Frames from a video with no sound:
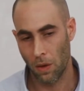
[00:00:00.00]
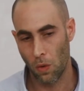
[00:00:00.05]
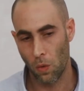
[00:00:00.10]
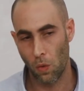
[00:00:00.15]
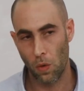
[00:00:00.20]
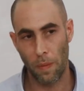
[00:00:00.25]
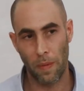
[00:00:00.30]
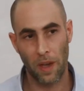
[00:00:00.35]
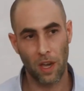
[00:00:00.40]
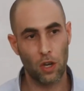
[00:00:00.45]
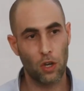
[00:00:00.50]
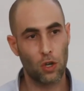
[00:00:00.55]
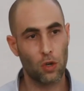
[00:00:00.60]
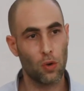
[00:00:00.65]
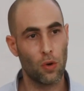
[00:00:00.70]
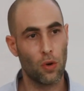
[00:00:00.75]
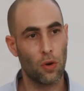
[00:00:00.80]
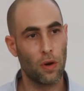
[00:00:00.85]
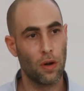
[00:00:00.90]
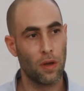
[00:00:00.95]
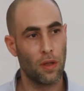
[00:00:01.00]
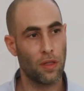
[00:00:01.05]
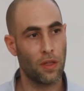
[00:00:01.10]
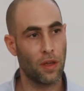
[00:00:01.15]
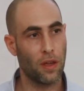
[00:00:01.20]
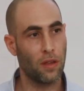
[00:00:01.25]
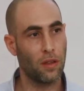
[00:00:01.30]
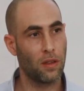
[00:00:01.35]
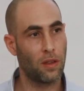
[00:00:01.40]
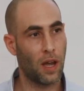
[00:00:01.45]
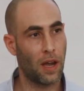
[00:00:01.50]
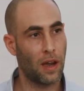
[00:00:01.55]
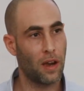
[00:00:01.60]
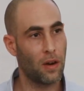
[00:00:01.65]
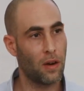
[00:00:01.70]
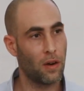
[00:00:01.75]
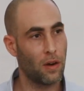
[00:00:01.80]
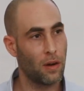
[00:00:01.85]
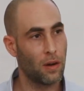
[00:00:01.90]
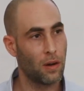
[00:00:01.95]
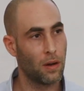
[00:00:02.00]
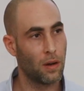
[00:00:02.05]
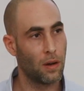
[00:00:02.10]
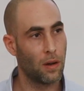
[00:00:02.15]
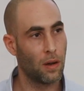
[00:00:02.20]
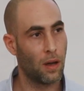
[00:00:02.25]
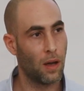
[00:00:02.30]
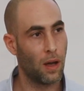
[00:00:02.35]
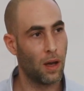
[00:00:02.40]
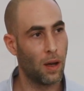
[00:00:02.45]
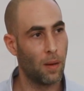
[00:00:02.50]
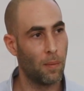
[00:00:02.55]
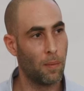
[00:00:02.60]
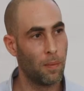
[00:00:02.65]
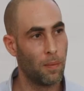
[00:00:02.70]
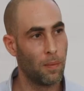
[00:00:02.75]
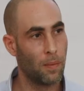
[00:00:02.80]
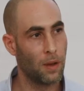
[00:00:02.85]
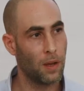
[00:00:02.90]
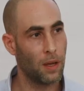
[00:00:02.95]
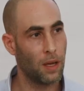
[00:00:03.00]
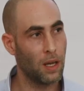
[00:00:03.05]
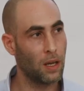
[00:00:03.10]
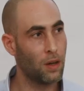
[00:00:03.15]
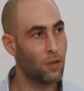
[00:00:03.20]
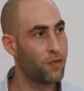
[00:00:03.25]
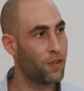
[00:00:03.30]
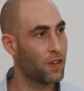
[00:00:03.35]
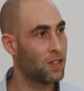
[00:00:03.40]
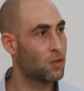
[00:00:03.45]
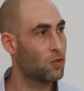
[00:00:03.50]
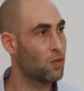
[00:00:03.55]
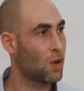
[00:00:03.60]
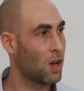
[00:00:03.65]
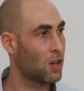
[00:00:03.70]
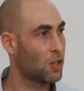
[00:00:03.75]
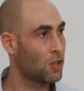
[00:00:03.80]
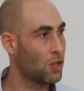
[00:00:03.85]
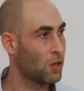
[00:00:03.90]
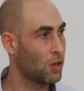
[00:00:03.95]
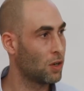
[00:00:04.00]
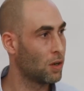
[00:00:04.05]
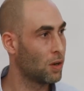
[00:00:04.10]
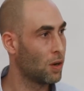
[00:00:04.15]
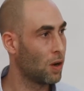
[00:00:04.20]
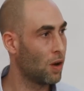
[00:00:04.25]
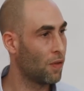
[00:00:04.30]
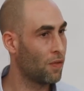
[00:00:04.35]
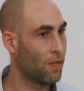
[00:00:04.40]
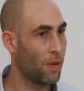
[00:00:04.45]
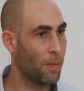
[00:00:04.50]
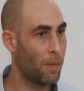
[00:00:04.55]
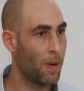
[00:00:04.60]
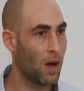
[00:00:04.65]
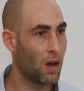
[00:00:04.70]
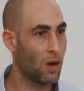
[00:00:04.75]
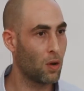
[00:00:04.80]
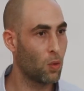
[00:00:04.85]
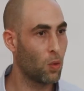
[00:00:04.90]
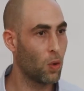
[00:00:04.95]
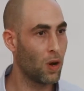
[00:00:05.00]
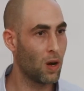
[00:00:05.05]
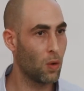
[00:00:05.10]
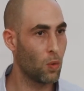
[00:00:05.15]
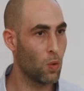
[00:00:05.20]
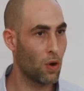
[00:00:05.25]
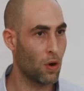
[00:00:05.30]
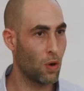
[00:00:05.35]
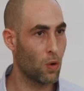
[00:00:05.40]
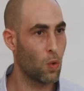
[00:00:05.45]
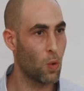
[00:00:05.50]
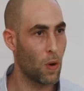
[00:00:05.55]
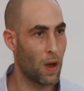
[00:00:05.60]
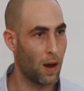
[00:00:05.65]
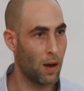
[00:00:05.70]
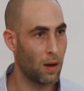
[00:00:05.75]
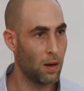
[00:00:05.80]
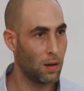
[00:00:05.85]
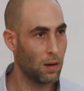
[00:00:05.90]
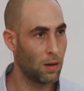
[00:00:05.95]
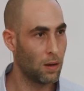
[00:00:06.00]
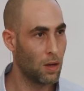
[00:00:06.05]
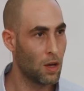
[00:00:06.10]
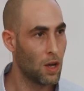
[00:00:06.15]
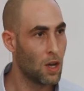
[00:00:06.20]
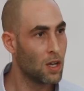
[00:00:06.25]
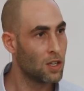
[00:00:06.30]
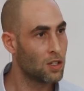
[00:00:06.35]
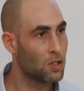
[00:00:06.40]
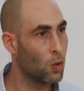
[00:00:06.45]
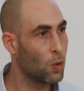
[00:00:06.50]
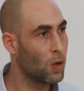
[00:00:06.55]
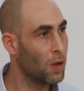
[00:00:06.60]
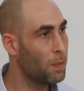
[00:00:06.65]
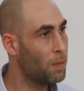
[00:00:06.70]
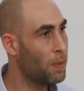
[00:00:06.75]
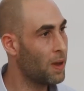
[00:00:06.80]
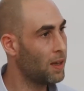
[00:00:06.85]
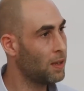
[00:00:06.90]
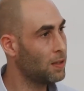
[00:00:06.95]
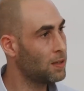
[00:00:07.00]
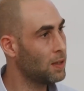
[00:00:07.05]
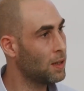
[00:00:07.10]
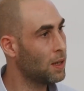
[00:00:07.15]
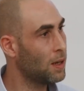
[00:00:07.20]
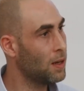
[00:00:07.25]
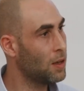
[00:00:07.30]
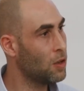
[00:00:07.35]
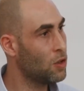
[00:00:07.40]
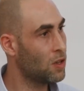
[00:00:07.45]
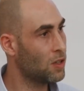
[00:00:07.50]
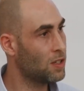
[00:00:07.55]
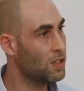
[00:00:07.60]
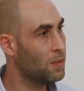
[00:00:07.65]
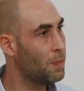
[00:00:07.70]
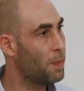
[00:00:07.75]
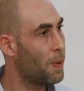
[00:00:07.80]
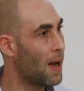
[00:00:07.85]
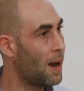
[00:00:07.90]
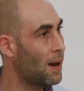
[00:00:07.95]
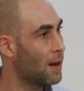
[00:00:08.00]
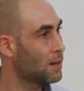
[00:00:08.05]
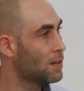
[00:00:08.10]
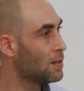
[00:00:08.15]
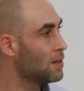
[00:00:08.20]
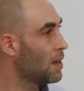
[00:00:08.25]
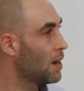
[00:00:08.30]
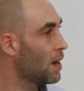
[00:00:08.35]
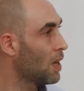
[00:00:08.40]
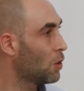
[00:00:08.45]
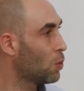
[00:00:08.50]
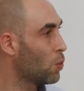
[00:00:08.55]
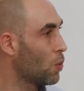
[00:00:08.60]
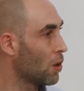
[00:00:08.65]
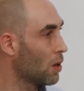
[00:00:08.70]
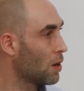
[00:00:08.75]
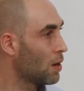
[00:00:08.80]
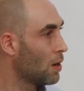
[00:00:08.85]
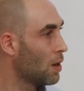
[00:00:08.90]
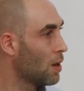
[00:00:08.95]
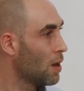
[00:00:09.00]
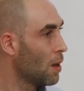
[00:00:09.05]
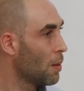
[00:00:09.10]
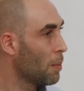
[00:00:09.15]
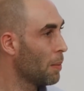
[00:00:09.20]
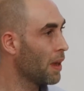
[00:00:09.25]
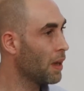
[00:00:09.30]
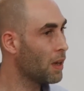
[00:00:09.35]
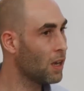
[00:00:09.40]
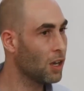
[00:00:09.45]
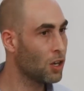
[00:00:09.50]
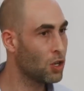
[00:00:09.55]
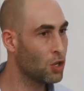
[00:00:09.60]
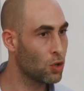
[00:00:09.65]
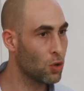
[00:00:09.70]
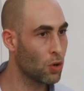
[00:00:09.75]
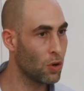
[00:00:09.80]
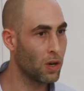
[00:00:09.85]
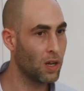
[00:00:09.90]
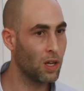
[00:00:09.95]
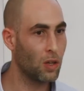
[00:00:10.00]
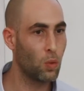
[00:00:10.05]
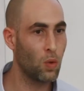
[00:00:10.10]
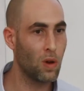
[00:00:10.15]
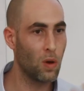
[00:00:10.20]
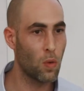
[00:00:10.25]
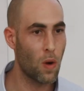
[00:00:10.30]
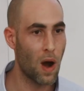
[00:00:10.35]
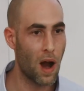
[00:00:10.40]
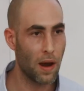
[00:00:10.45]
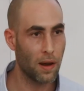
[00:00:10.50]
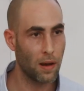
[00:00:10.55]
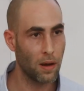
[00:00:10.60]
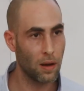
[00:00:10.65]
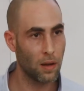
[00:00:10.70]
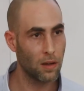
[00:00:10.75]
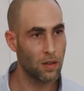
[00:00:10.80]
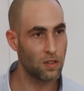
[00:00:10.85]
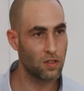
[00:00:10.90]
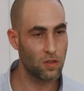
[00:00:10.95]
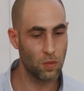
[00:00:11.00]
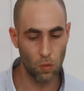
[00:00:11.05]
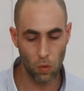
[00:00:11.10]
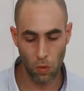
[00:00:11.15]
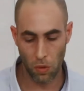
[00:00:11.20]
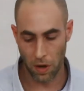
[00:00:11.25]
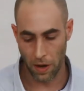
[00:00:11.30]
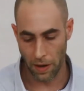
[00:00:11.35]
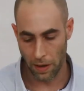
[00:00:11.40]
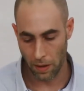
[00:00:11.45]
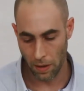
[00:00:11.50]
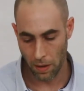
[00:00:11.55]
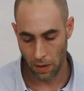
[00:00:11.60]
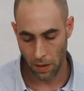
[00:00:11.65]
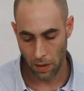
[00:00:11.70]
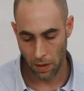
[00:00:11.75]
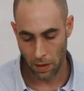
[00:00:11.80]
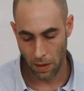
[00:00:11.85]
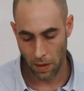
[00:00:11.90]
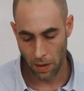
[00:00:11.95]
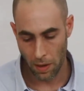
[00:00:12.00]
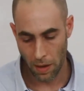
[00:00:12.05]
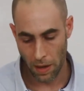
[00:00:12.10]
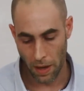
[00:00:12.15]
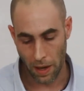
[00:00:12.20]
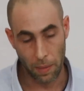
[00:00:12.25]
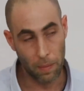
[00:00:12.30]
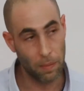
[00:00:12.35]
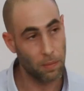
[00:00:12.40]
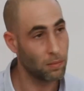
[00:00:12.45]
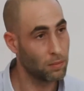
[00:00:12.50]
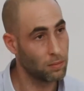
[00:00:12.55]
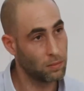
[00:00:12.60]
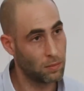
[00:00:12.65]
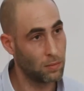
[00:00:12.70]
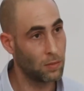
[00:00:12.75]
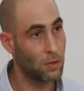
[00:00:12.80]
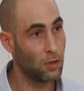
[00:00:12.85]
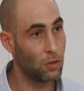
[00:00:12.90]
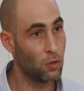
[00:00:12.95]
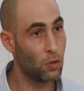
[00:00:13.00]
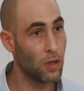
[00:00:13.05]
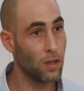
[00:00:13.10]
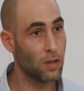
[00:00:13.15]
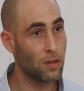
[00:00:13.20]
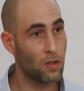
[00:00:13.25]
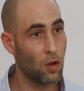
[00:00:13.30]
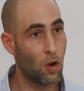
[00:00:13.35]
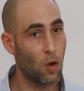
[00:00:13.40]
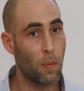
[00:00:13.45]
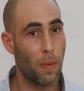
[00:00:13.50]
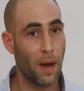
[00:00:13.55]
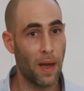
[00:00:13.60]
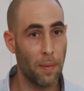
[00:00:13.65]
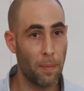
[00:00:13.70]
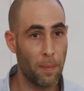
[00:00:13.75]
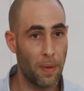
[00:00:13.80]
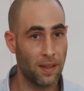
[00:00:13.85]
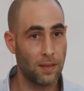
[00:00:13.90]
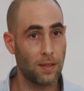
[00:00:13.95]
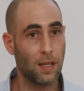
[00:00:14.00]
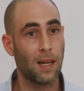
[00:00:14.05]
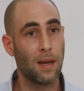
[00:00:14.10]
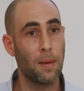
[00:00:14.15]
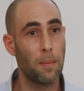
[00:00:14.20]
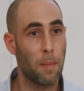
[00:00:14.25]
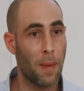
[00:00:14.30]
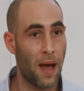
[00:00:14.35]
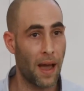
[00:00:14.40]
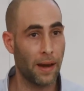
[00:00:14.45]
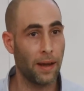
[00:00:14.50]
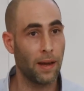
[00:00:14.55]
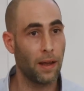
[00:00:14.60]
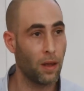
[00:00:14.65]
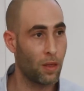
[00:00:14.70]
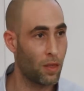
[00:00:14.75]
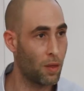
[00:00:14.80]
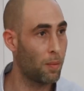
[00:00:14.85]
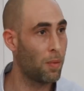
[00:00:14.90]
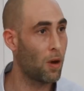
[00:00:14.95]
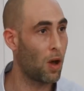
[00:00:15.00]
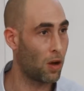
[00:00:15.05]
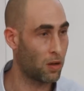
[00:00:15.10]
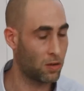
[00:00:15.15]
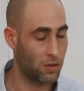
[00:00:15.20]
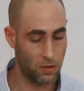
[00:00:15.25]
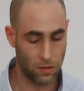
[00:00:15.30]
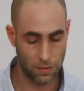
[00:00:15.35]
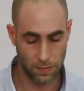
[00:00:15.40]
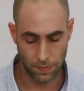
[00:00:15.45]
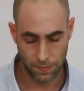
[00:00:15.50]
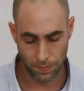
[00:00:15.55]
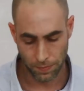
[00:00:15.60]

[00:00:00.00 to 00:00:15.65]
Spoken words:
We make sure the entire infrastructure of the bank will work well. So we basically just balance the network, making sure it will run smoothly, and doing so by basically mining the blocks.